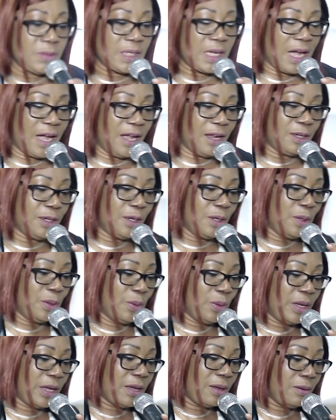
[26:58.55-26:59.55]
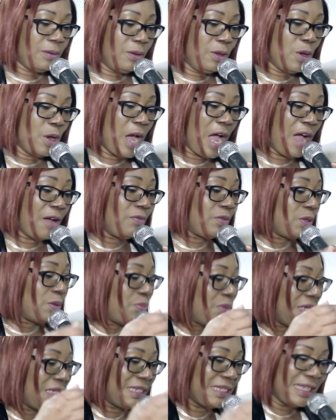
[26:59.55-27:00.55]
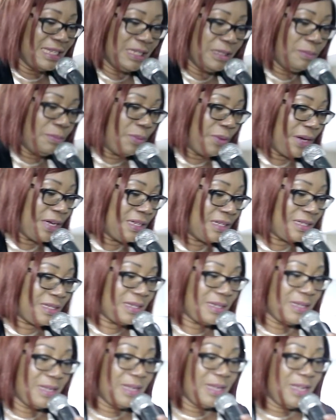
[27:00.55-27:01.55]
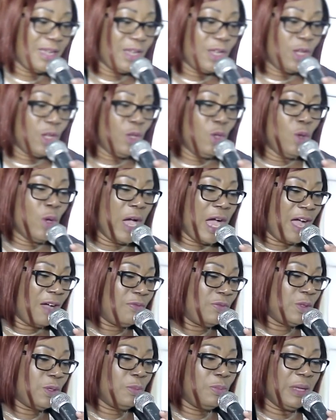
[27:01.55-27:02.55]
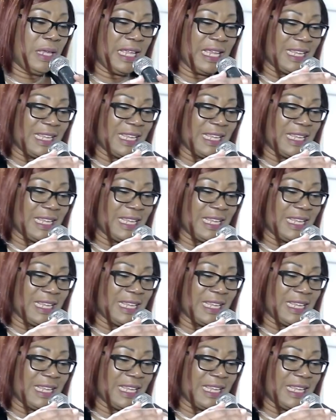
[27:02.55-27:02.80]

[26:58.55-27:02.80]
Hallelujah. You have to be deliberate. You have to be